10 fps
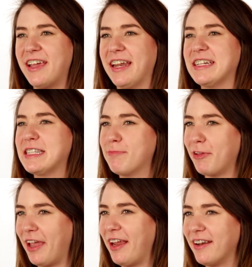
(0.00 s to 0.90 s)
and
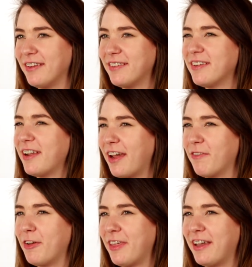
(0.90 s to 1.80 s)
explain
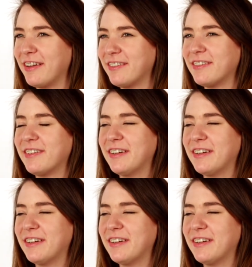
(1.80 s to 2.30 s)
everything.